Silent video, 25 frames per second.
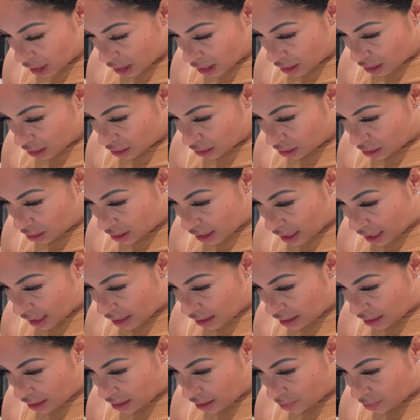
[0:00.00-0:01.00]
She got
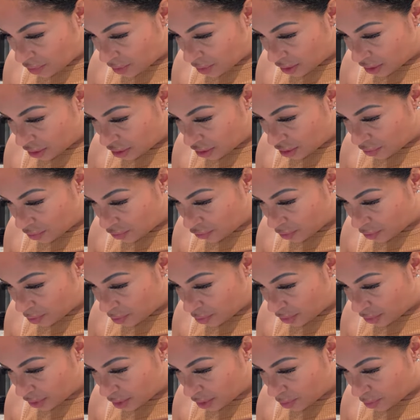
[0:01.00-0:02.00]
heated with you for
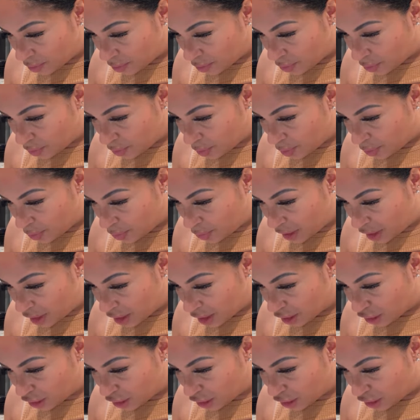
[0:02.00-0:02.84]
bring, being